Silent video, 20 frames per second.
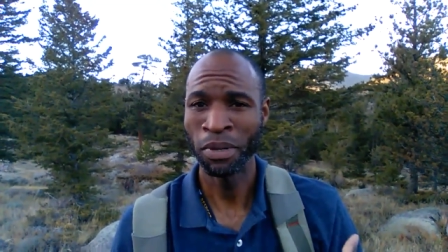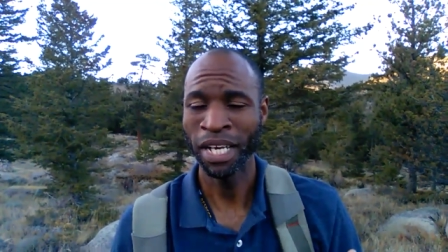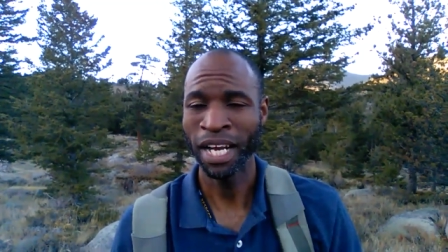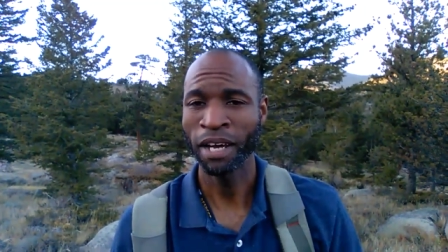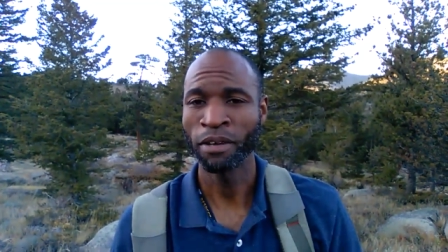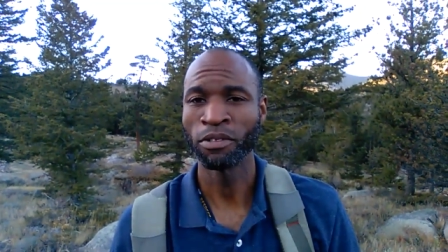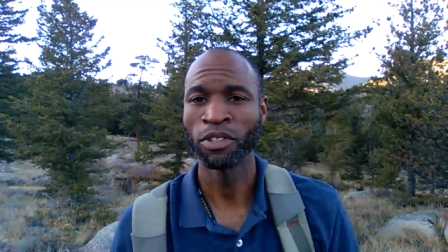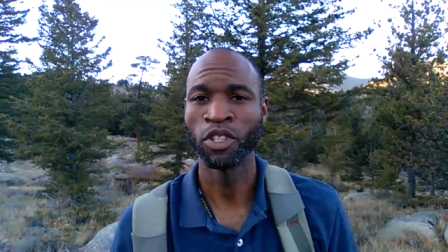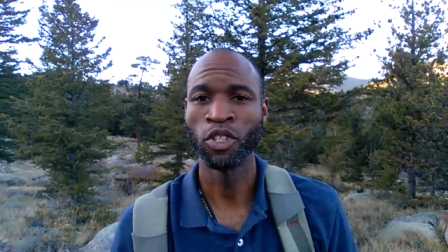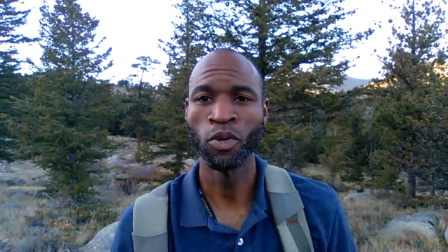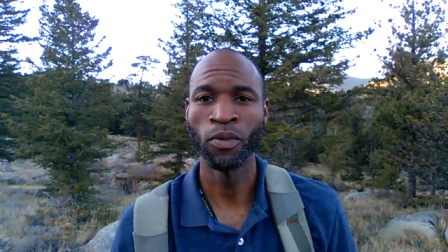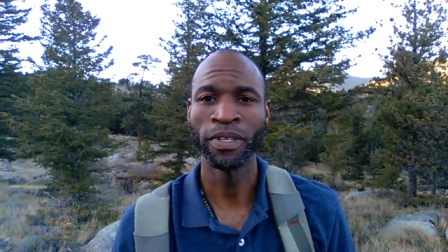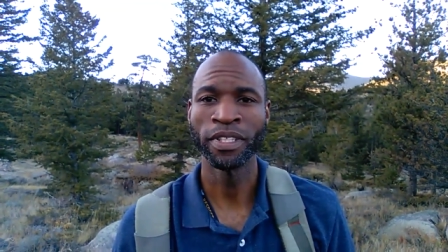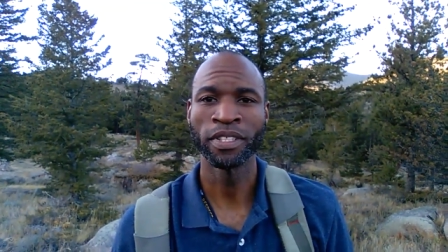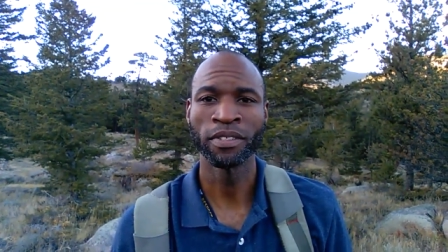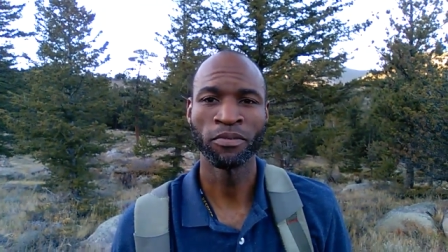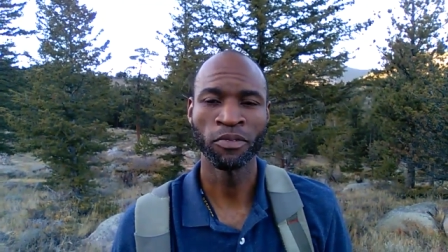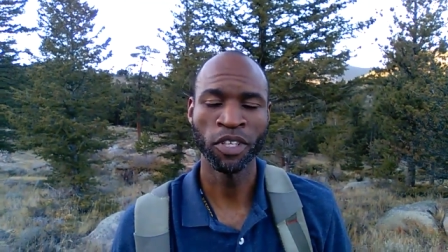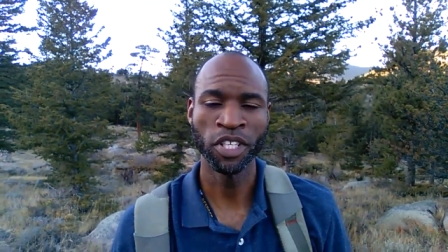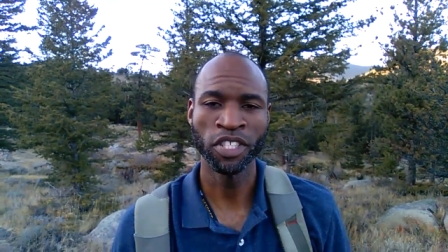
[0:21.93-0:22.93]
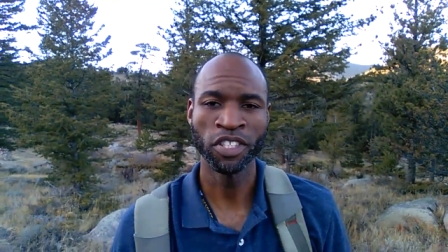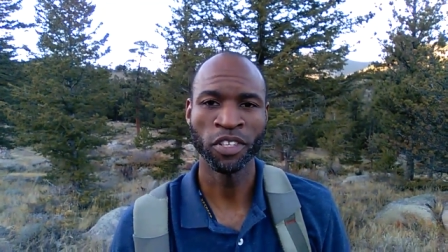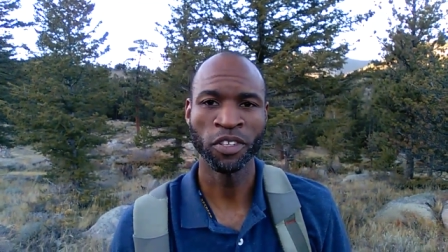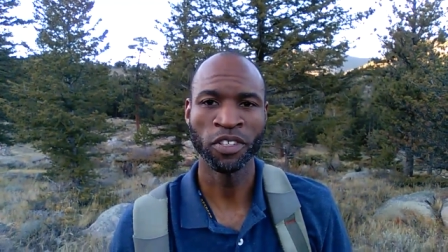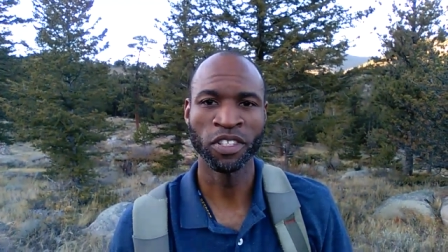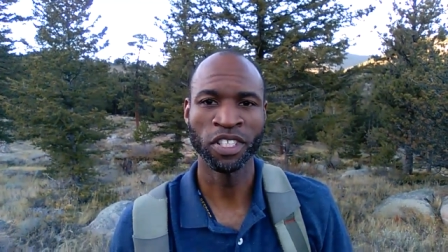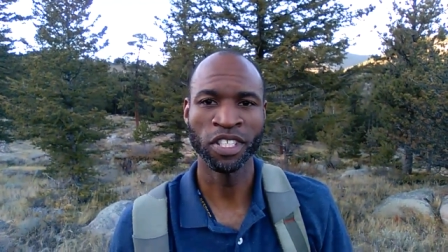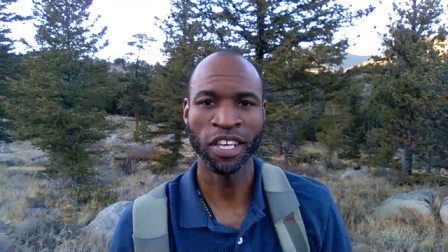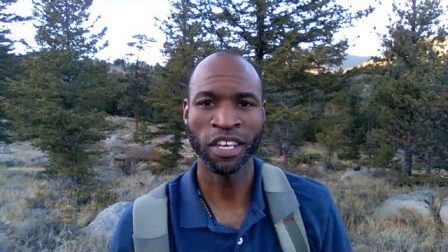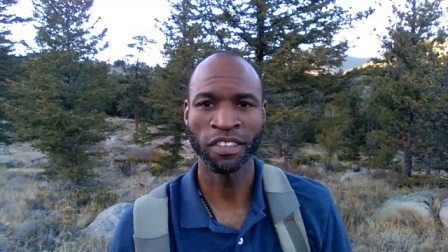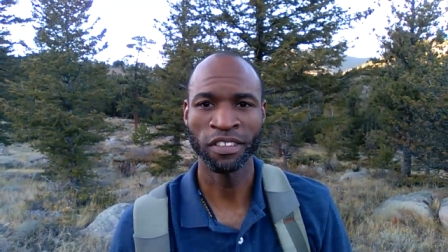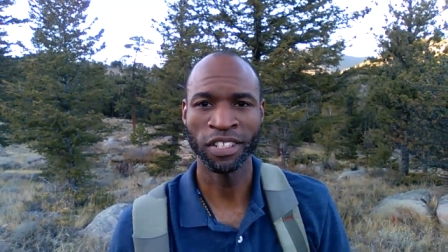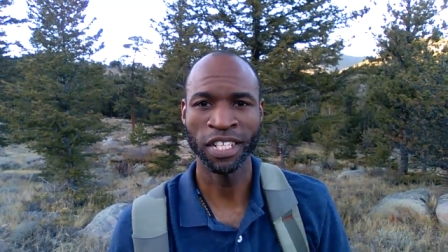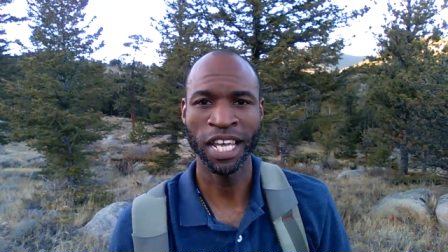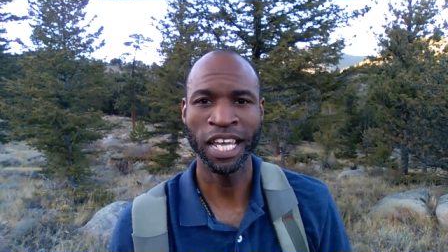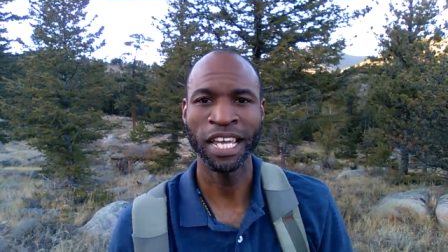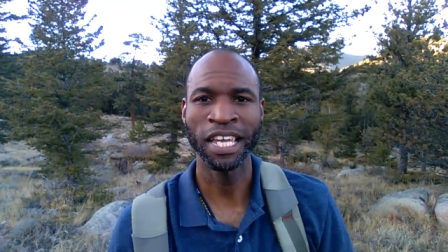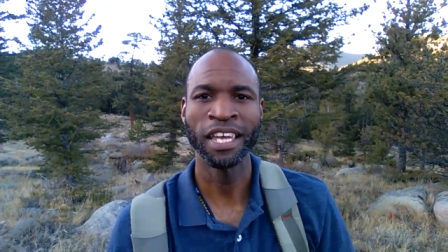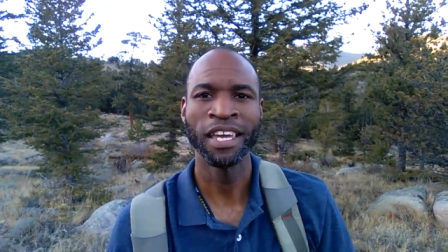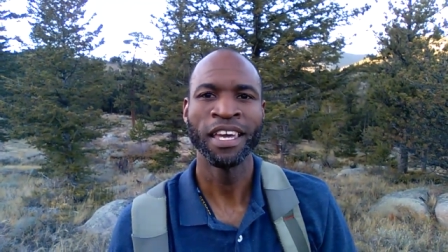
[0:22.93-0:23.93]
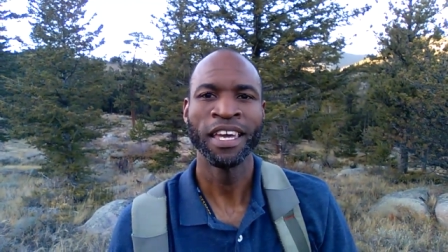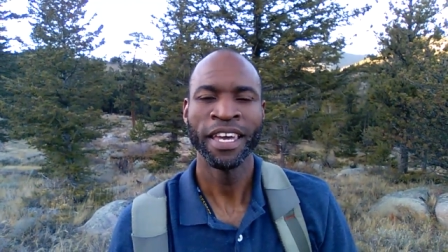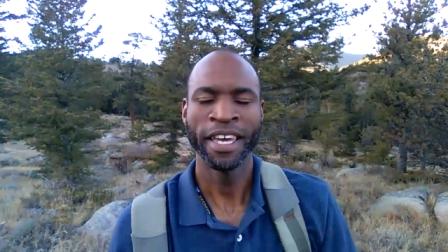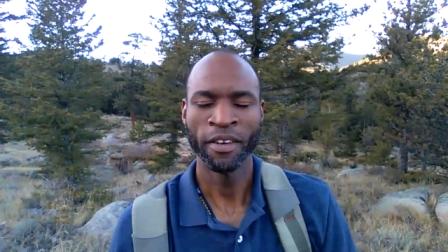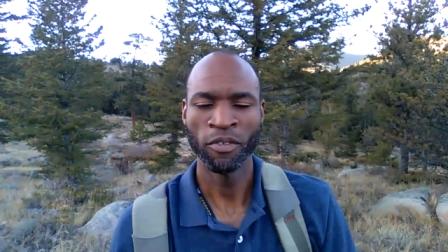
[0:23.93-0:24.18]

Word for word: but I was doing some research the other day,